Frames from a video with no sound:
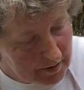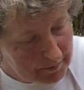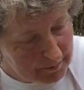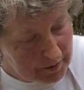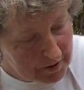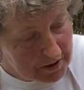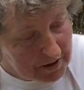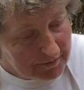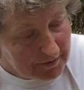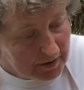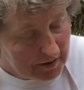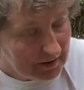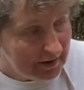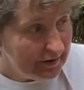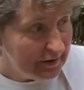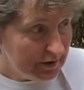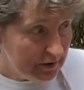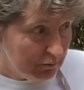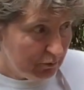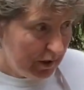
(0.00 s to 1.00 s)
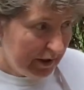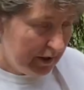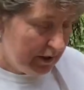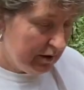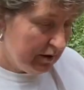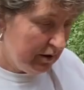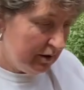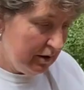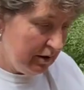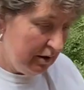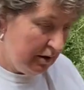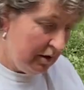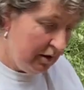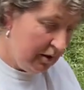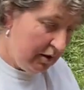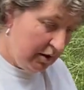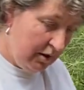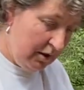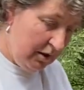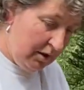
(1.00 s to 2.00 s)
specifically this way,
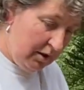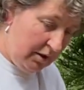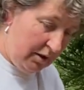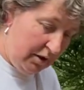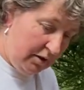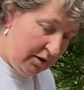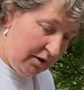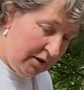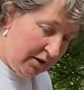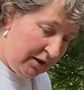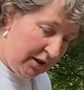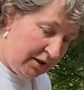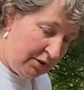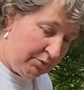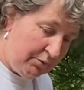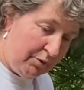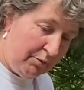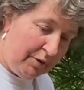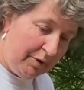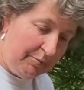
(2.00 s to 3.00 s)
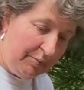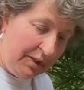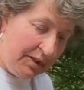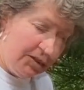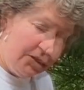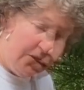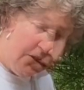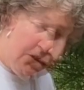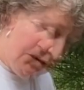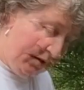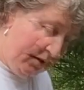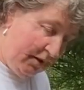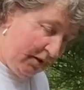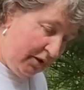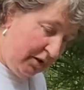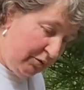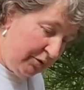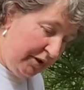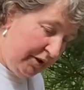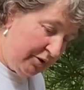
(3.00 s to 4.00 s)
and so that's what we based
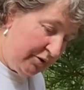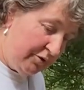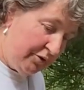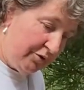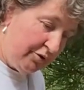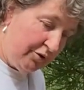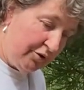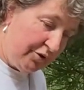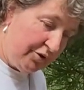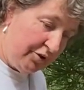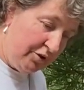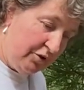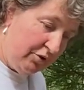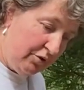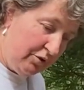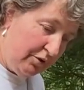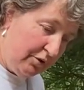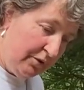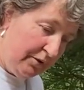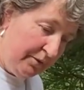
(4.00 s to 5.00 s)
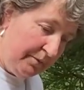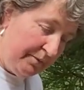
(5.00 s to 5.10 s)
our reconstruction on.